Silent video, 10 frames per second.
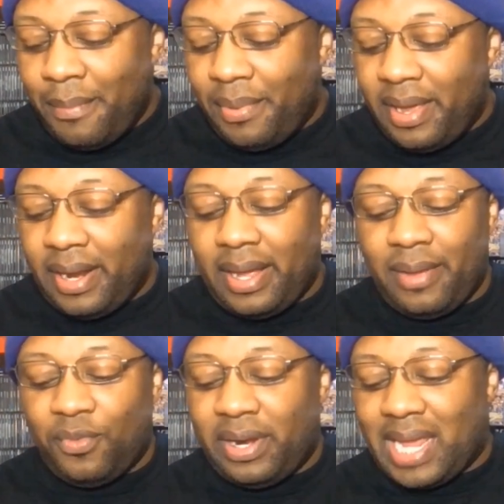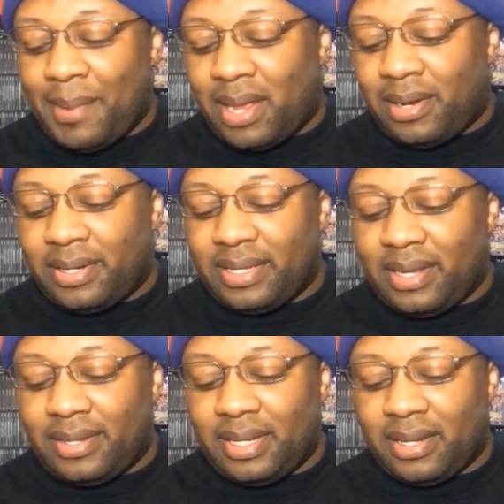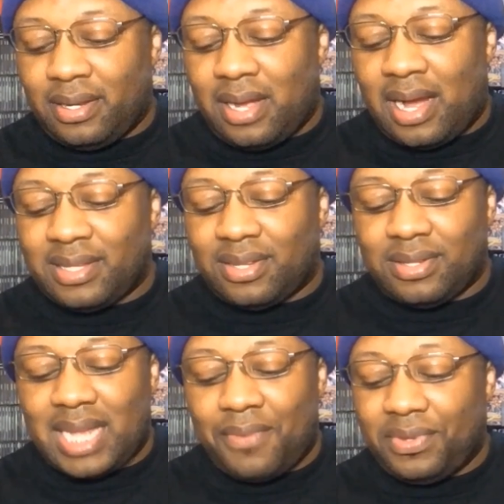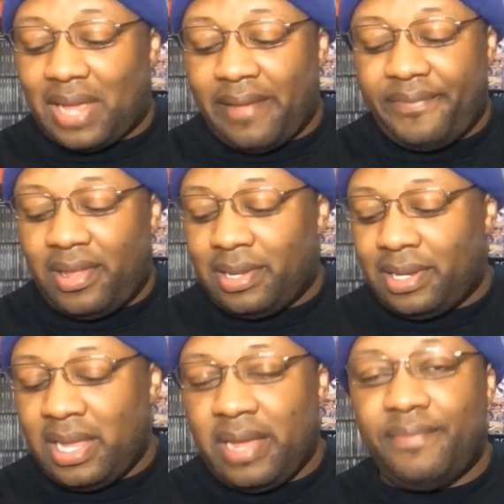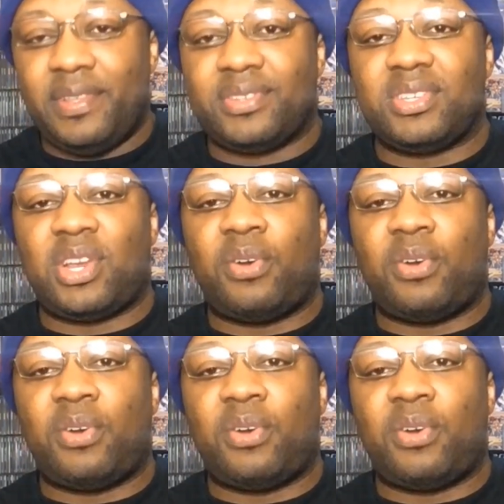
but uh, when it came out on the on the consoles, I was I fell in love. This is